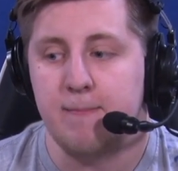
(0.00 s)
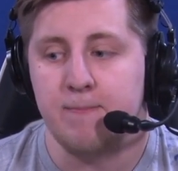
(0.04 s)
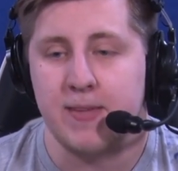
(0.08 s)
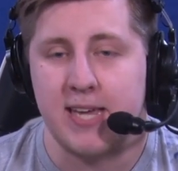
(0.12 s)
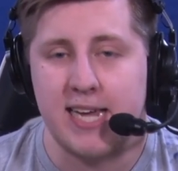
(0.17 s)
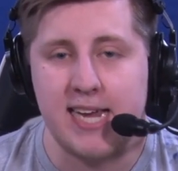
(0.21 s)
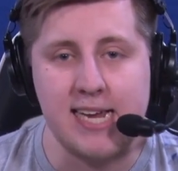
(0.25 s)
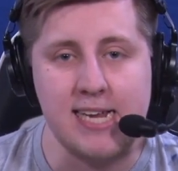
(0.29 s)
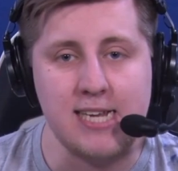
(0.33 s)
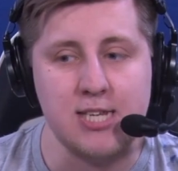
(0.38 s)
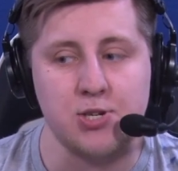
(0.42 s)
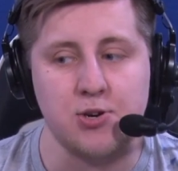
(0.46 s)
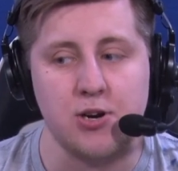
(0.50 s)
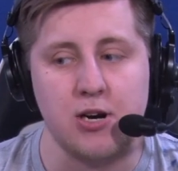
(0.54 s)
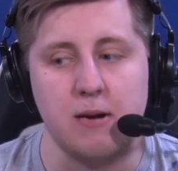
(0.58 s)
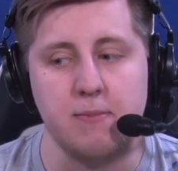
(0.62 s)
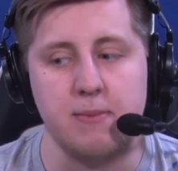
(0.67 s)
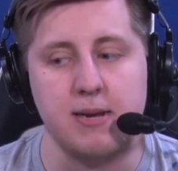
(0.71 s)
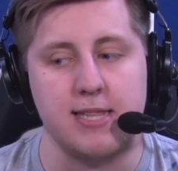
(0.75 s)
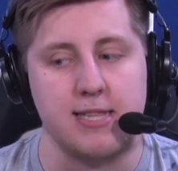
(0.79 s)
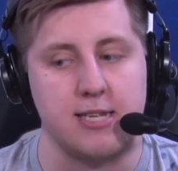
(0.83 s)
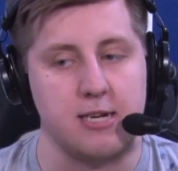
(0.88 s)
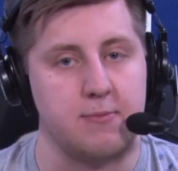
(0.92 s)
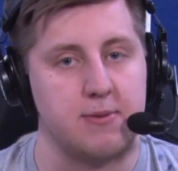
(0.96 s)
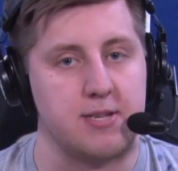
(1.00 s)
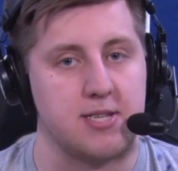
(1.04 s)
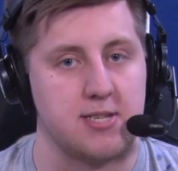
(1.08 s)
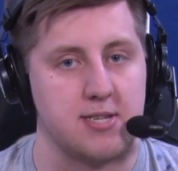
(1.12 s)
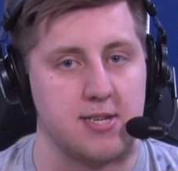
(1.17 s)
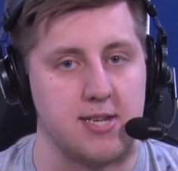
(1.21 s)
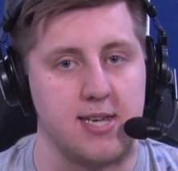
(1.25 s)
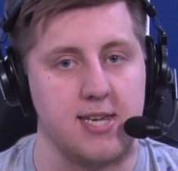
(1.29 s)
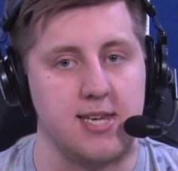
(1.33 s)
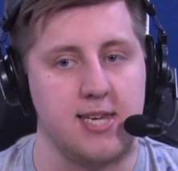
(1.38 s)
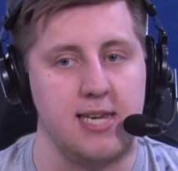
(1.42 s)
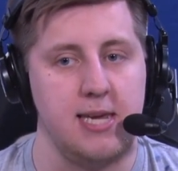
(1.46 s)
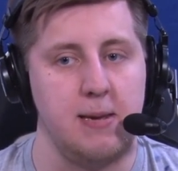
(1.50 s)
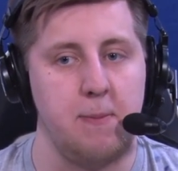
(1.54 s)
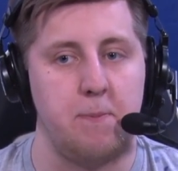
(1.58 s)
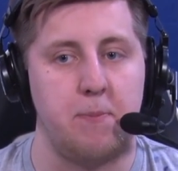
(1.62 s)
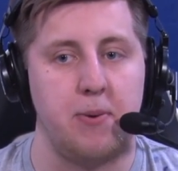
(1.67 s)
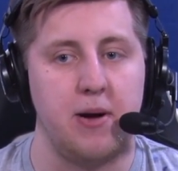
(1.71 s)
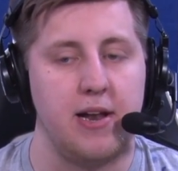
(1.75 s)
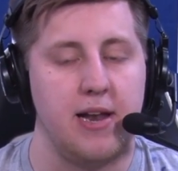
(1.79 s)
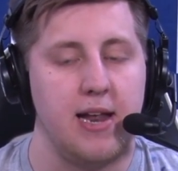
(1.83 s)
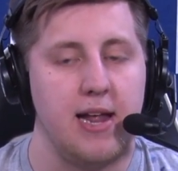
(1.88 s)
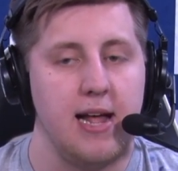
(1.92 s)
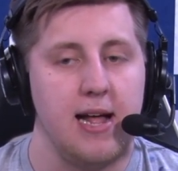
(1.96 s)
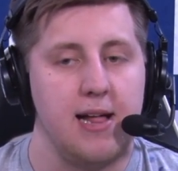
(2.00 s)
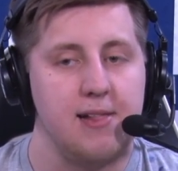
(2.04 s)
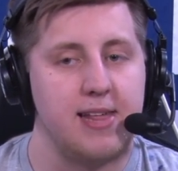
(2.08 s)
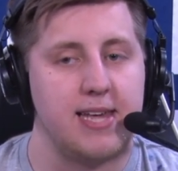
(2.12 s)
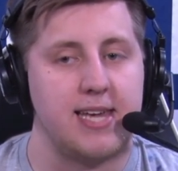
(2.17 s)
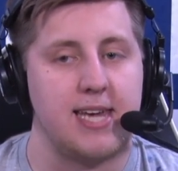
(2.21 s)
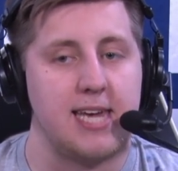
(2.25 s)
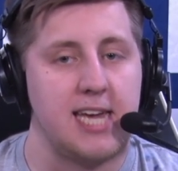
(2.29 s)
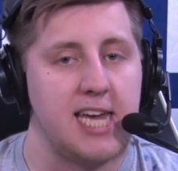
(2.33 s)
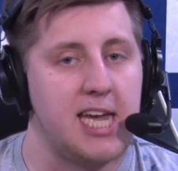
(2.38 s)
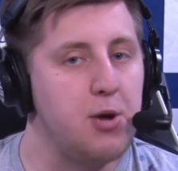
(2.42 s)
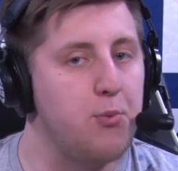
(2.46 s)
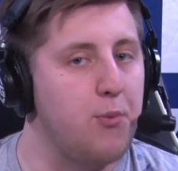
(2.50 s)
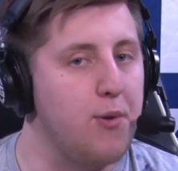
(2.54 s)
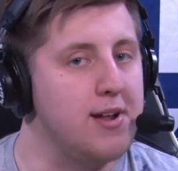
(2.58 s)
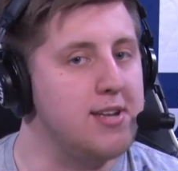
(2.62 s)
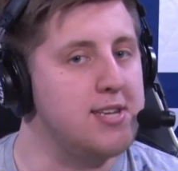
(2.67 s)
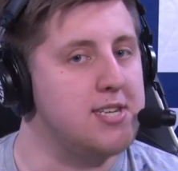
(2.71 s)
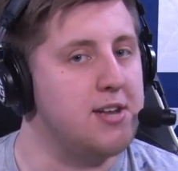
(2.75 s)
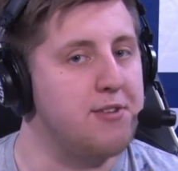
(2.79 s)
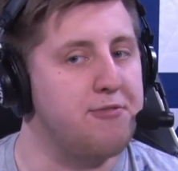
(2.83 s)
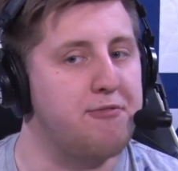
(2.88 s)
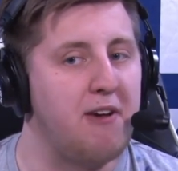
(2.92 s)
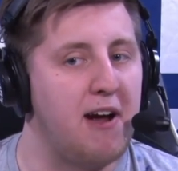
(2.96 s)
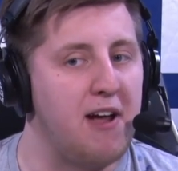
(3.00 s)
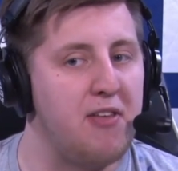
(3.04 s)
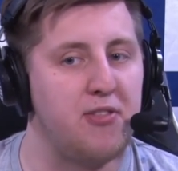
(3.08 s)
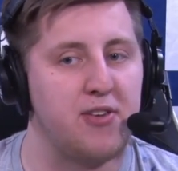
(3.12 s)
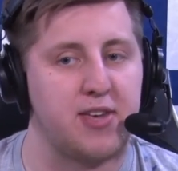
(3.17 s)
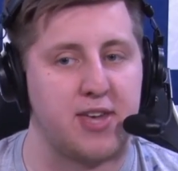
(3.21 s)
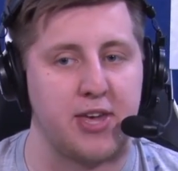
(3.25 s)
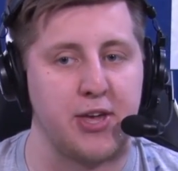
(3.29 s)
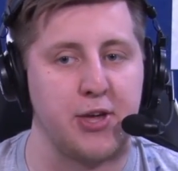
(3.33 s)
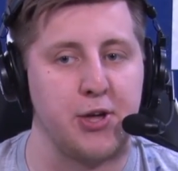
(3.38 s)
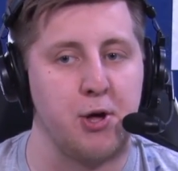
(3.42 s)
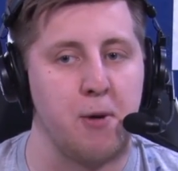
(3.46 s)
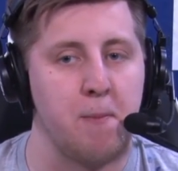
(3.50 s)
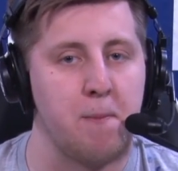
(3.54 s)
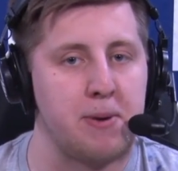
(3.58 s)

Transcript: He's trying to be a little bit sneaky, but like he wants to find the kill.